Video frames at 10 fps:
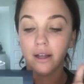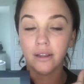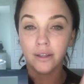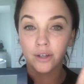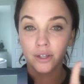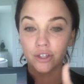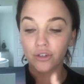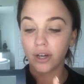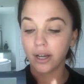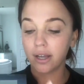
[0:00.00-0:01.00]
a little
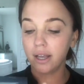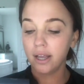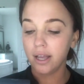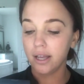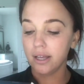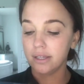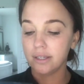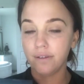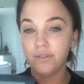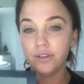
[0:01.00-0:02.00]
trick
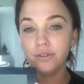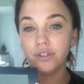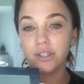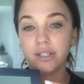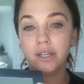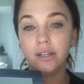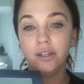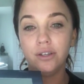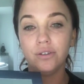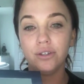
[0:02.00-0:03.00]
is if you just
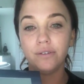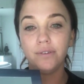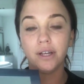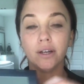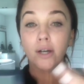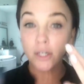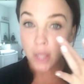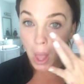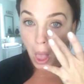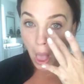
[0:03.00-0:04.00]
use your
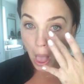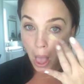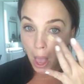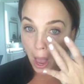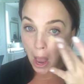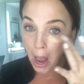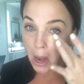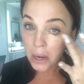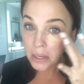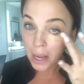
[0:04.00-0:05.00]
fingers
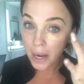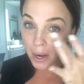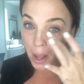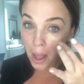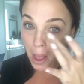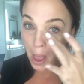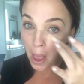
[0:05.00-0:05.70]
and just kind of